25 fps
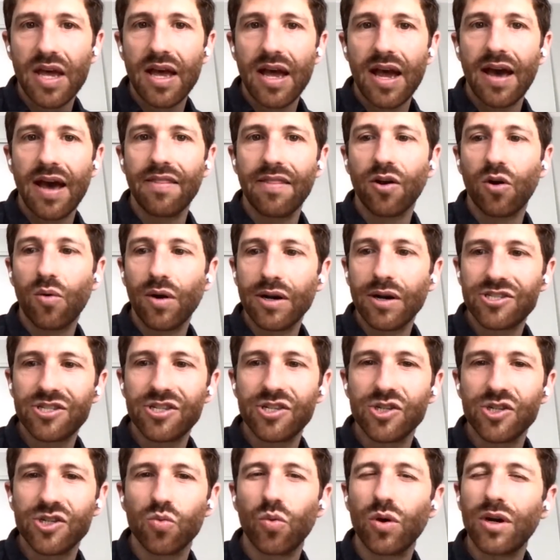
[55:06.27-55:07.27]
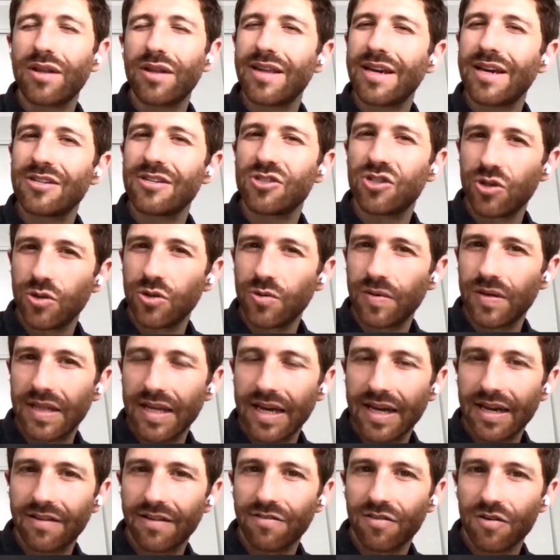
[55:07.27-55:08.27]
And the question is, what do they do with that
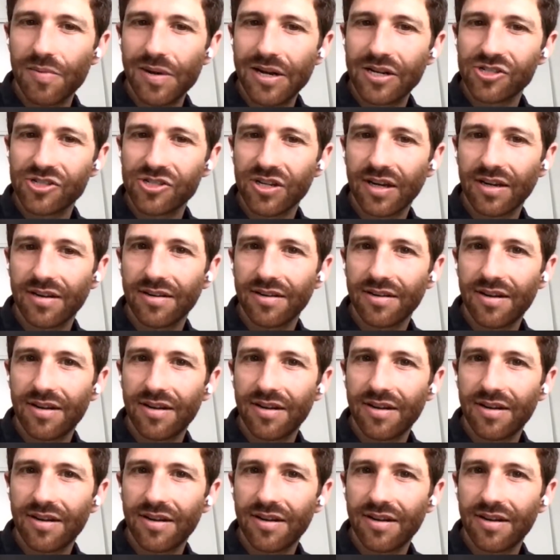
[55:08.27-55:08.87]
information?